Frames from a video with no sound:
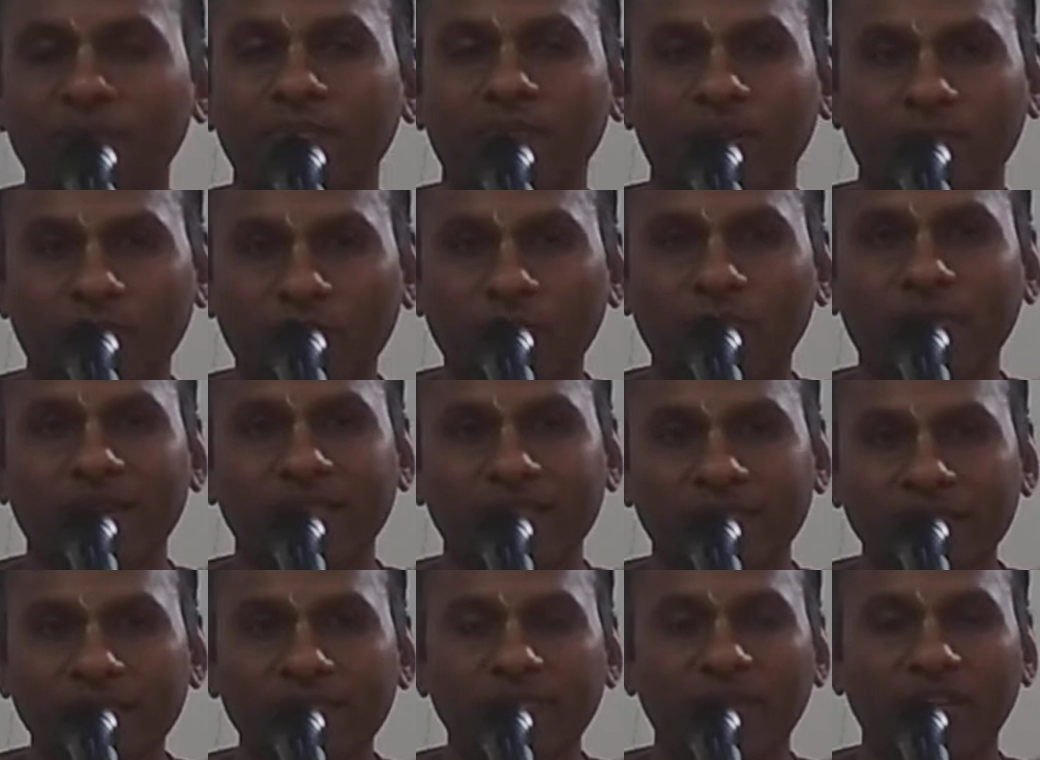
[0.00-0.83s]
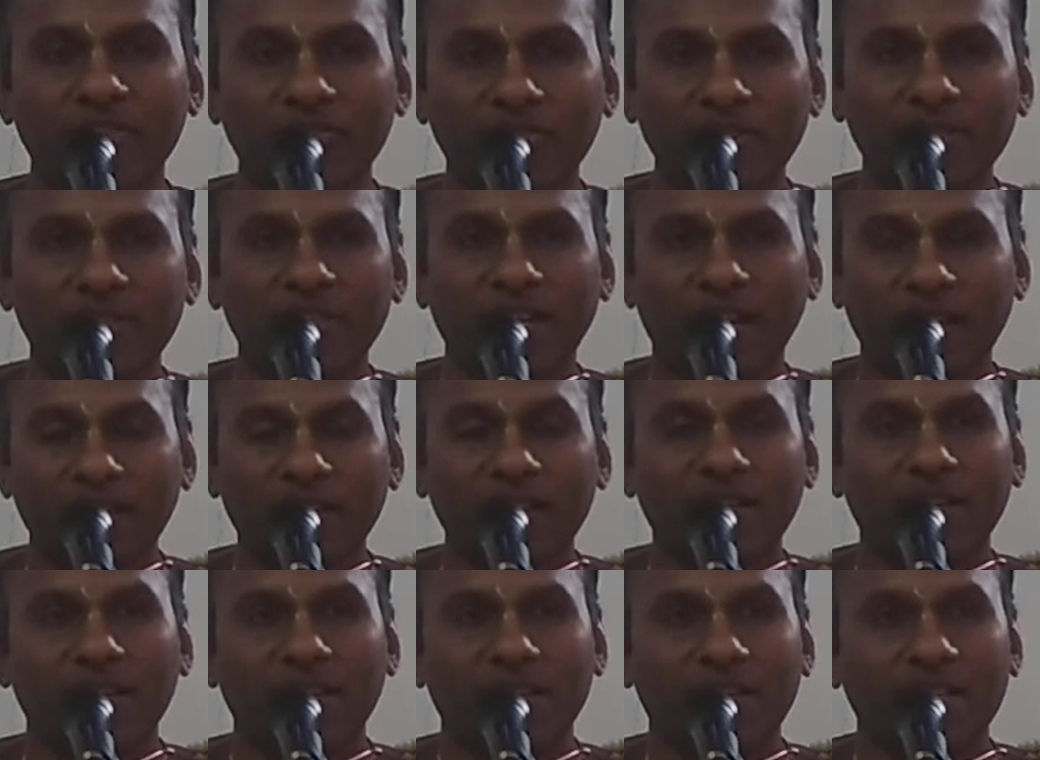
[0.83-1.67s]
But Prabhupada did mention that
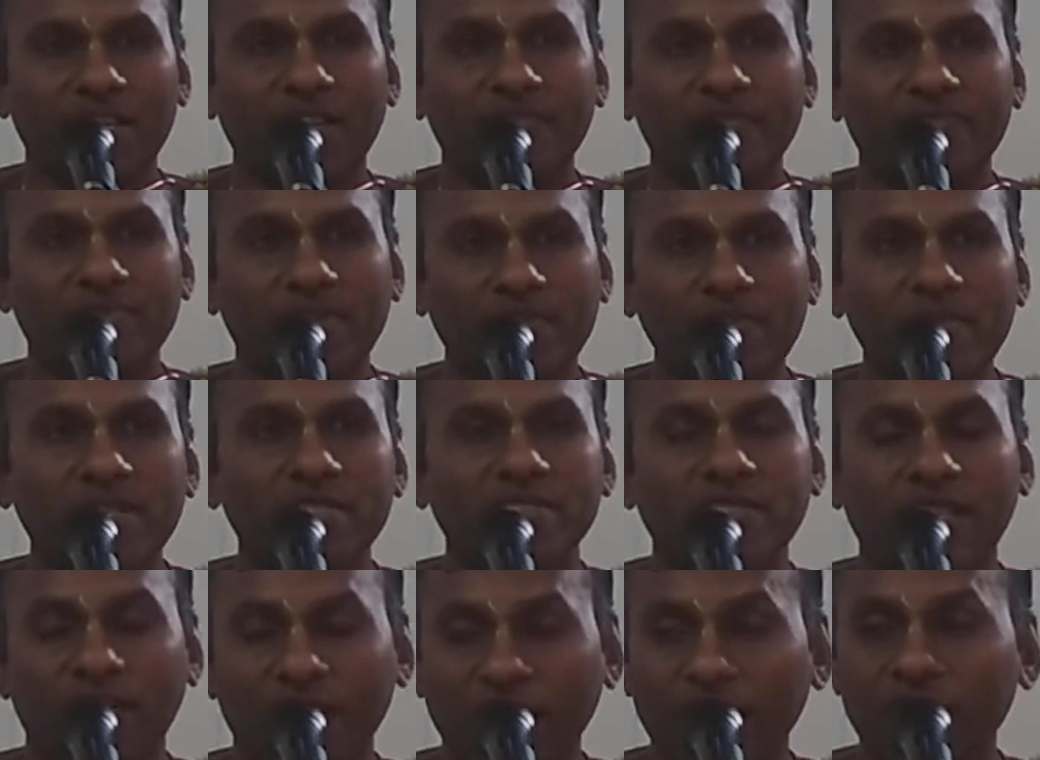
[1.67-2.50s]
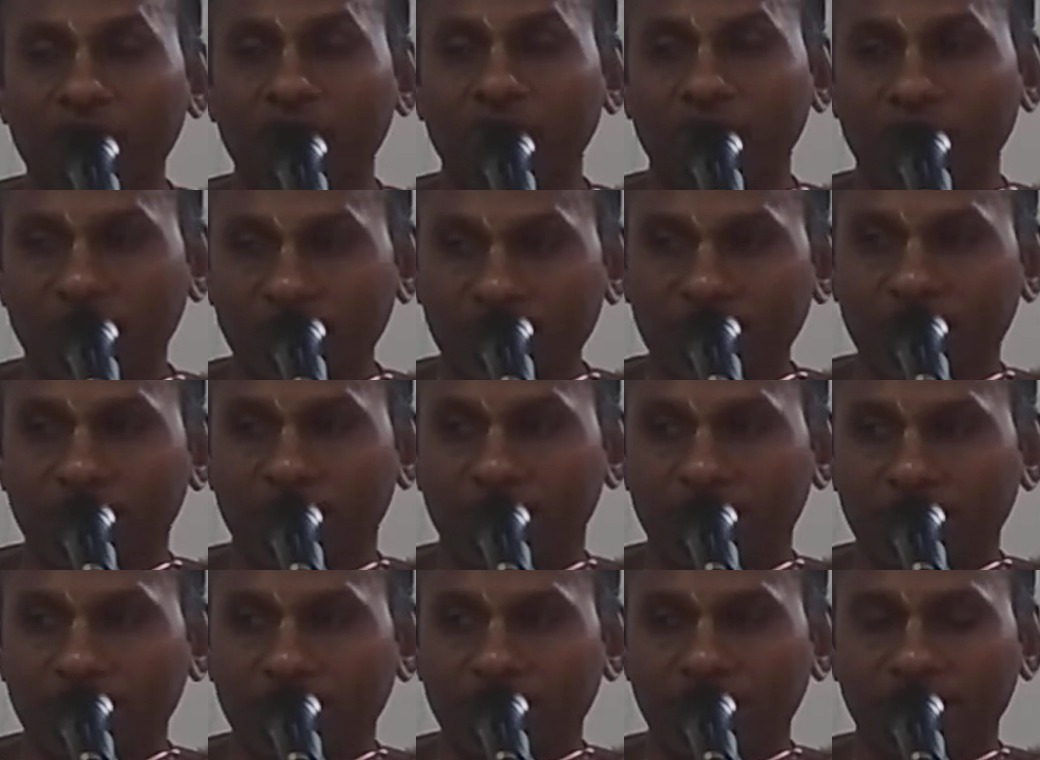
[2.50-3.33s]
if somebody is attached to
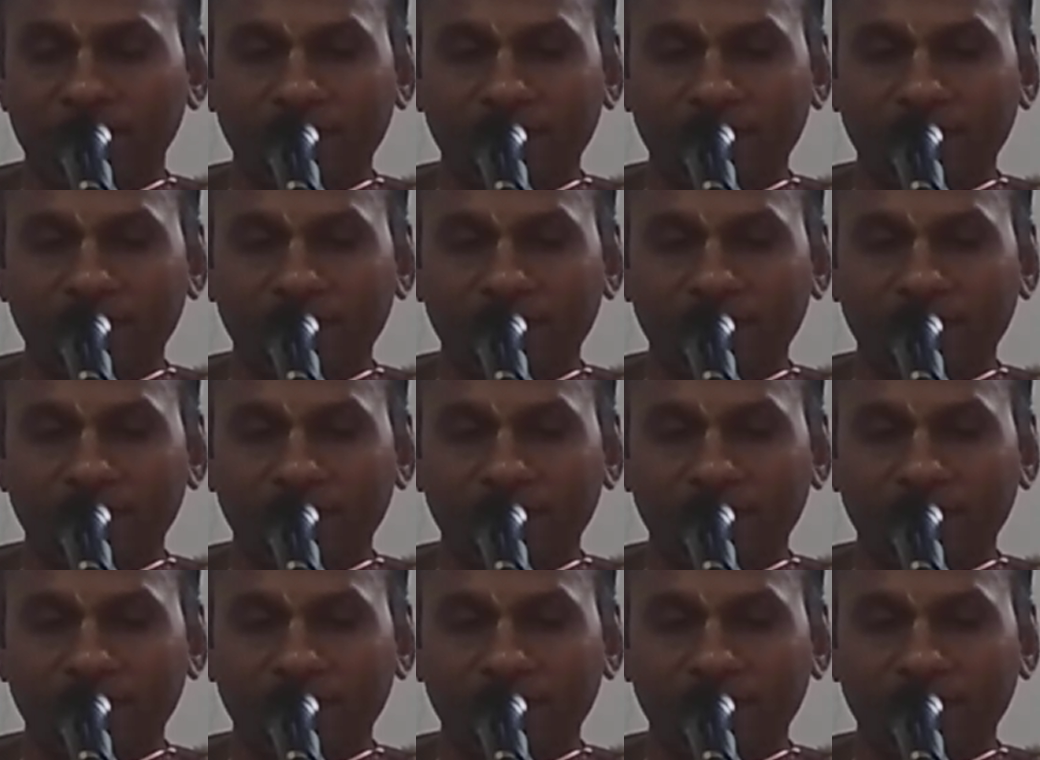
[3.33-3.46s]
him,